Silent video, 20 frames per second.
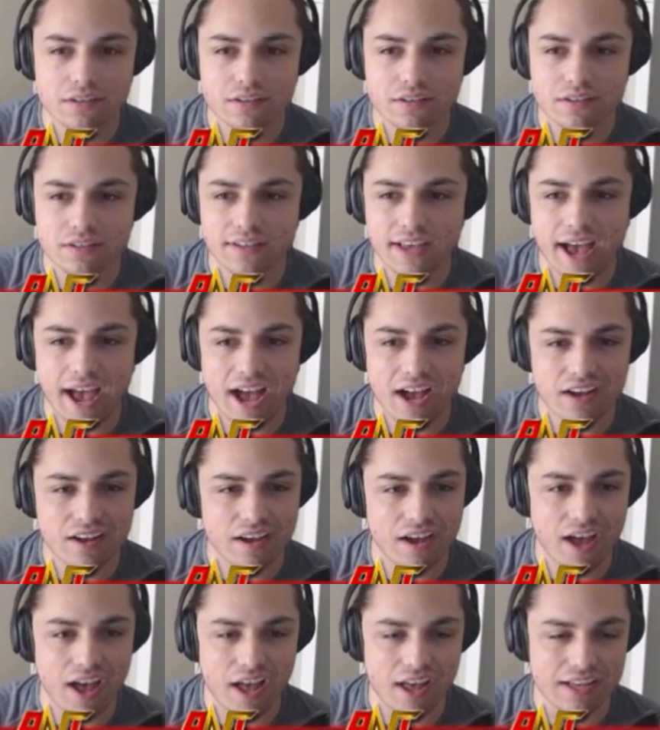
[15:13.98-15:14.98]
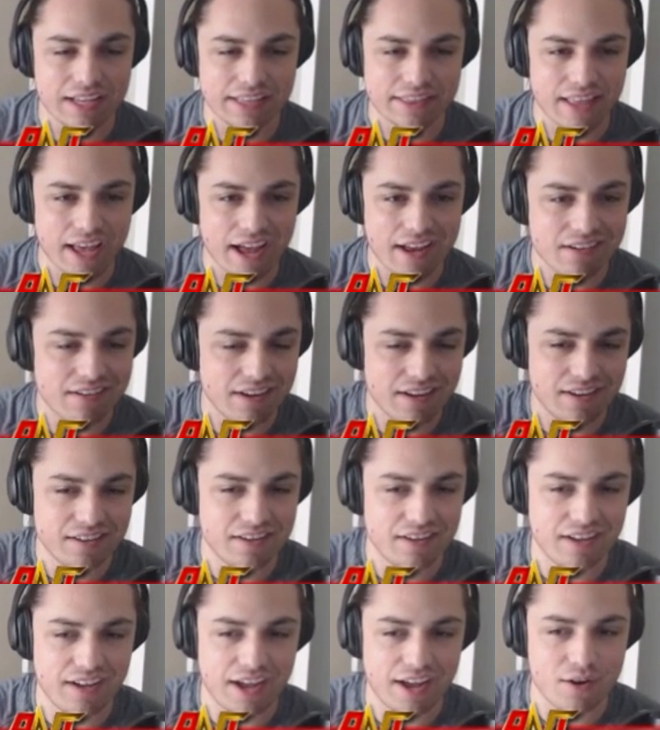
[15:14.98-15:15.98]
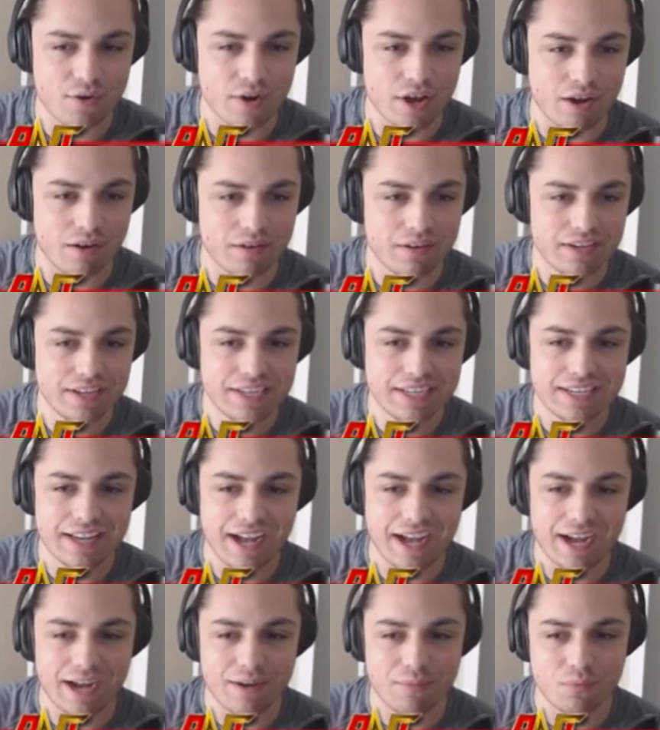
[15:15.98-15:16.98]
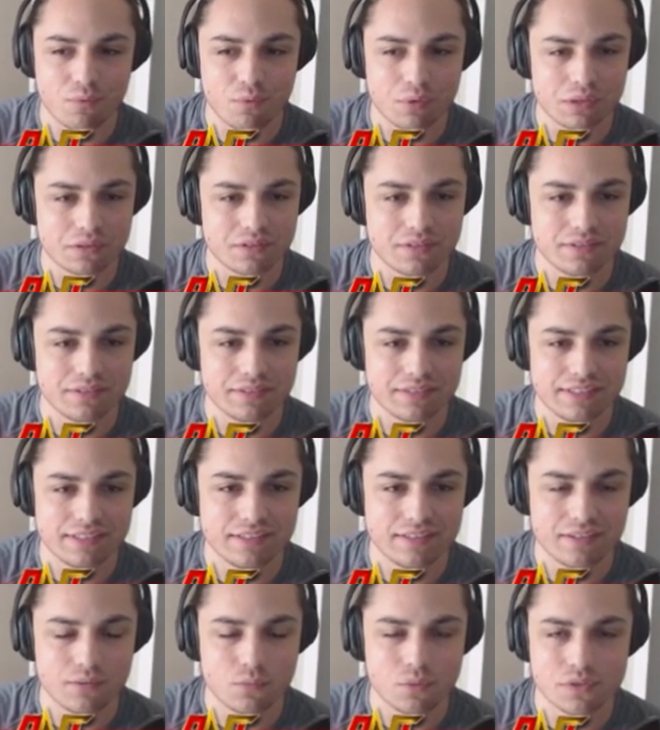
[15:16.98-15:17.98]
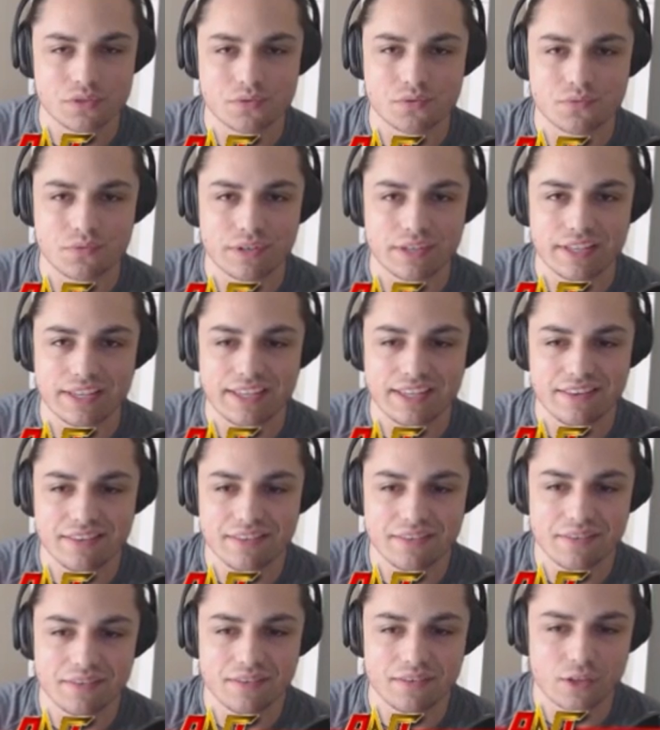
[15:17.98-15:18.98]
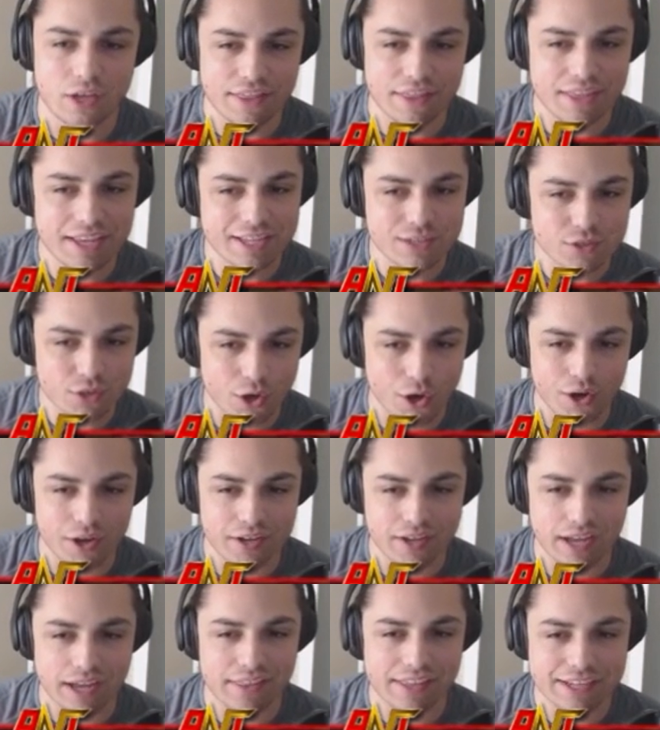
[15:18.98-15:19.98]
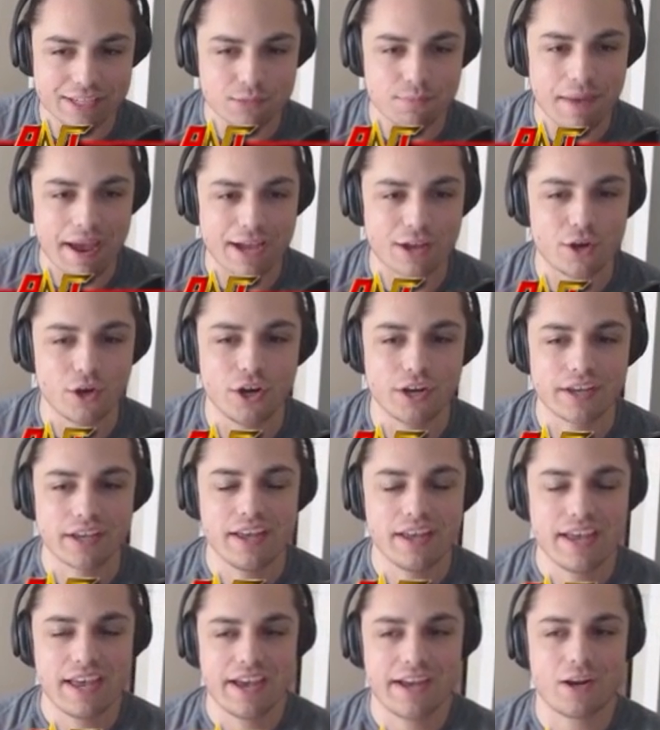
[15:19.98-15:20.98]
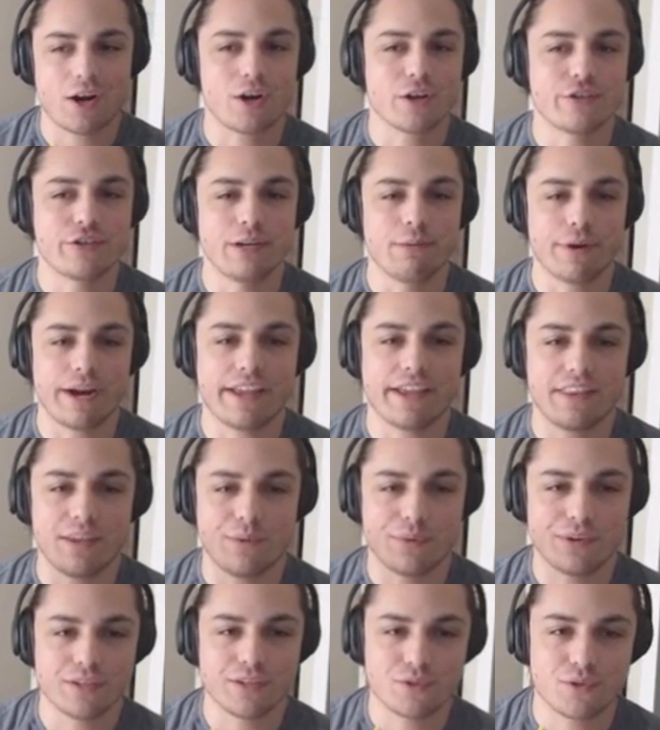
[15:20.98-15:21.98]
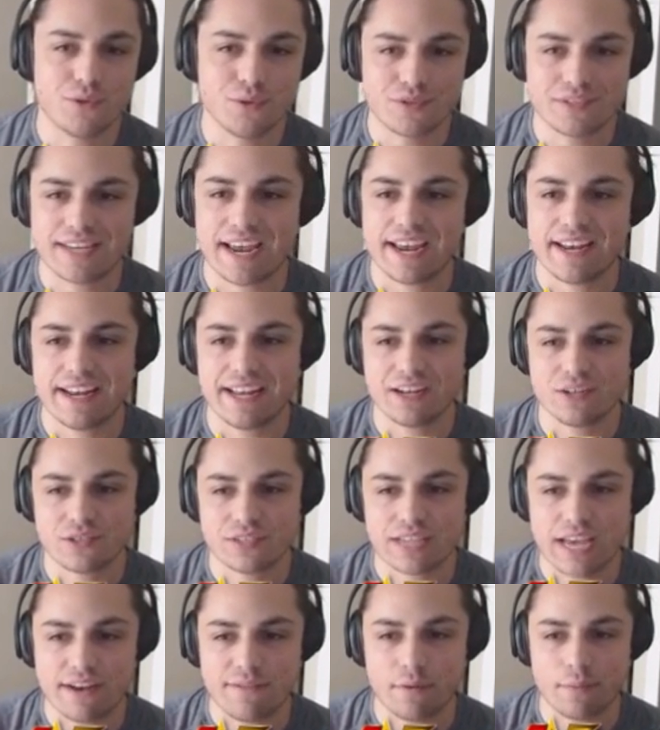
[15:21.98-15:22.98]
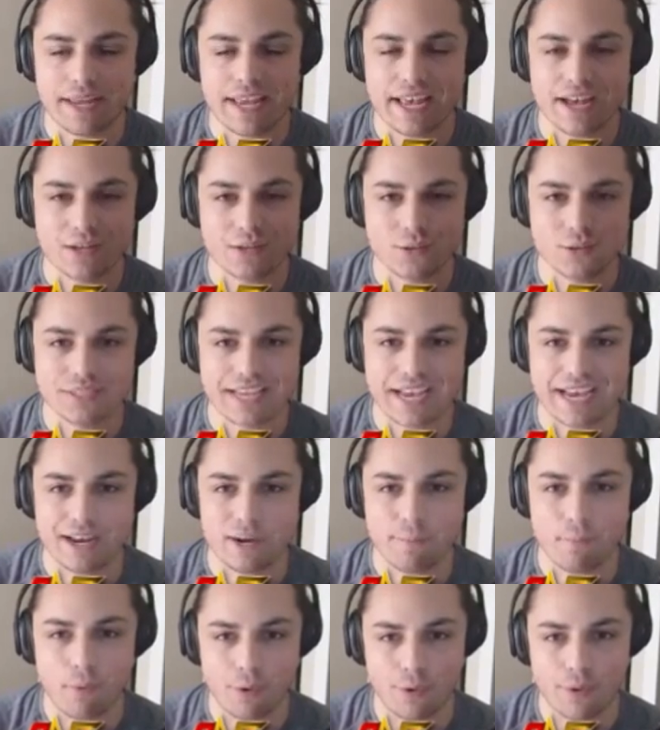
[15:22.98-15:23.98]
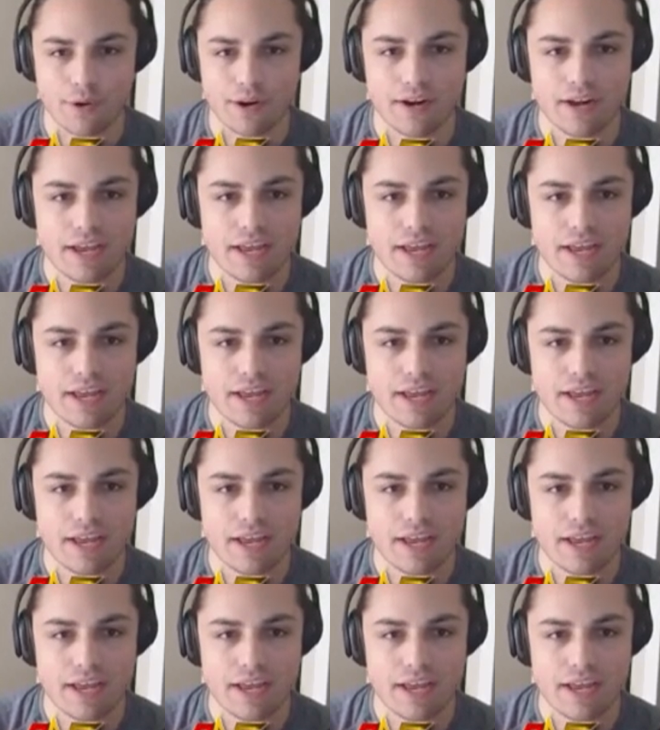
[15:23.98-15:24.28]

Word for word: Cock, I, it, I, I, don't know. Um, was really, I think it's Cook. I think it's Matt Cook and Archie Bradley were the two standouts. Everybody else was kind of poor.